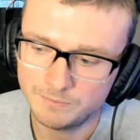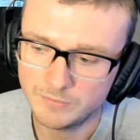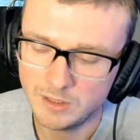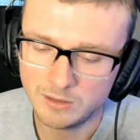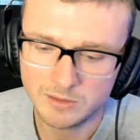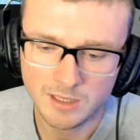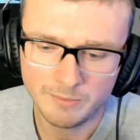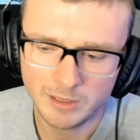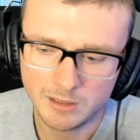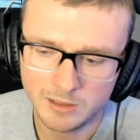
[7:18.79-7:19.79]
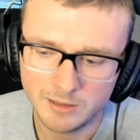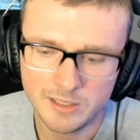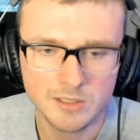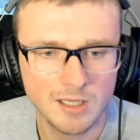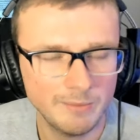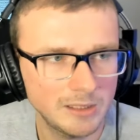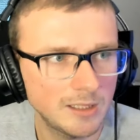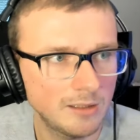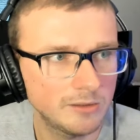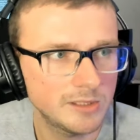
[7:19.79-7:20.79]
you know, his Tom
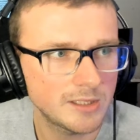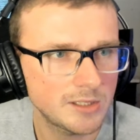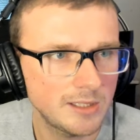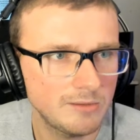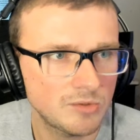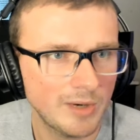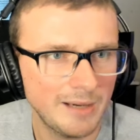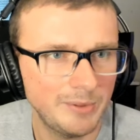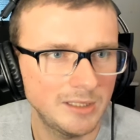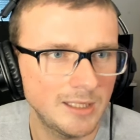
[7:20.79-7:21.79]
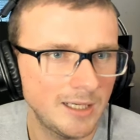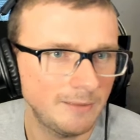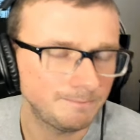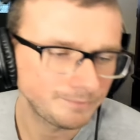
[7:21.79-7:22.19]
McDonald diss, and he was rapping in that.